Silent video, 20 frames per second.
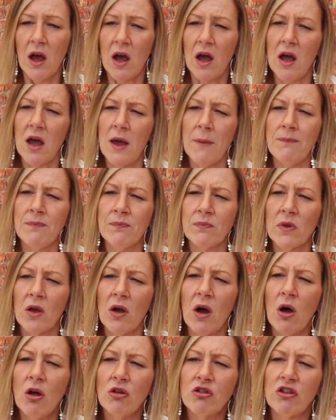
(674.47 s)
Um,
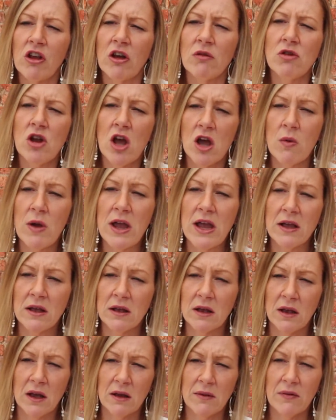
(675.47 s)
also
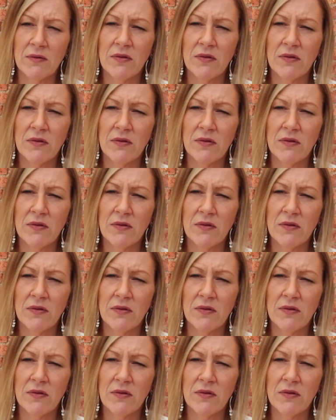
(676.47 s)
knowing